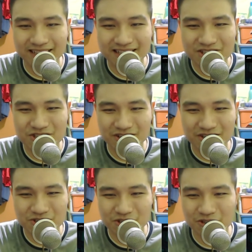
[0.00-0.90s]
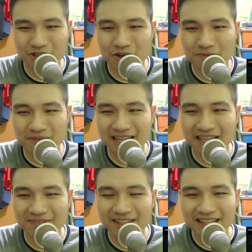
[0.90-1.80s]
this shot is so dope.
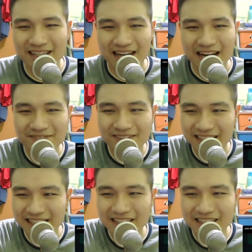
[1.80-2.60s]
Um, I'm glad